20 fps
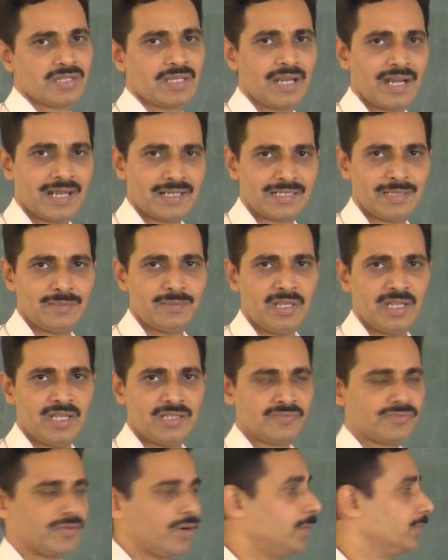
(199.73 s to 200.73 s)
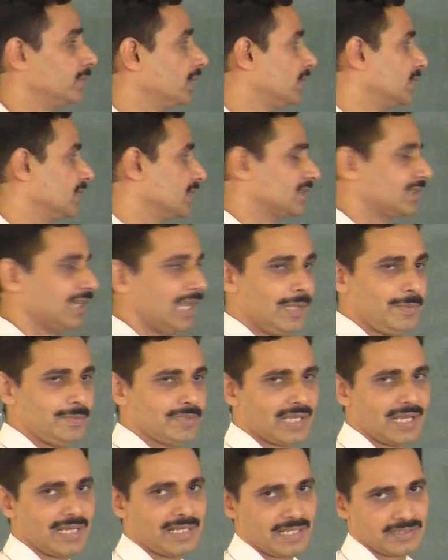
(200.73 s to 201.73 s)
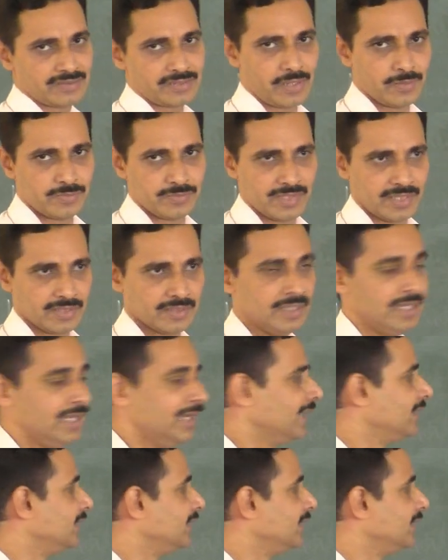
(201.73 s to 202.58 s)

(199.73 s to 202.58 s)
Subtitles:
direct image formed on the same side as the object.